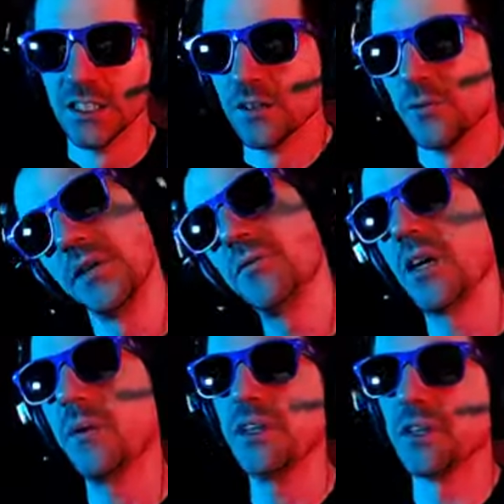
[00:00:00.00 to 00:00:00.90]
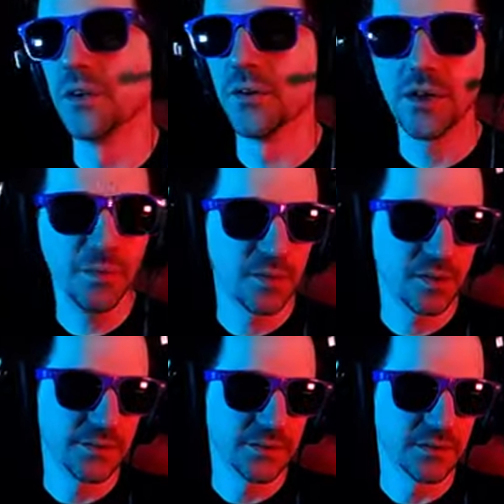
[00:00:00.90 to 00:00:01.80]
When you come into Europe?
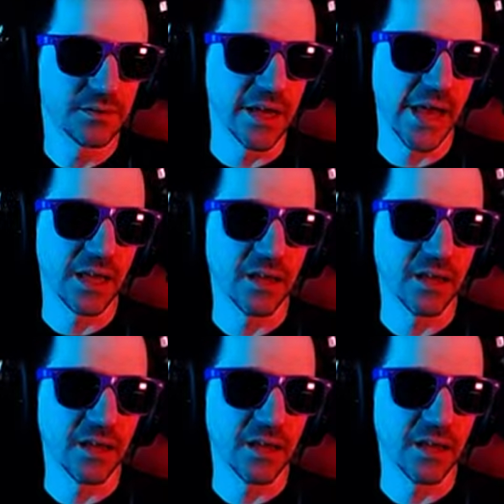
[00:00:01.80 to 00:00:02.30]
Dang,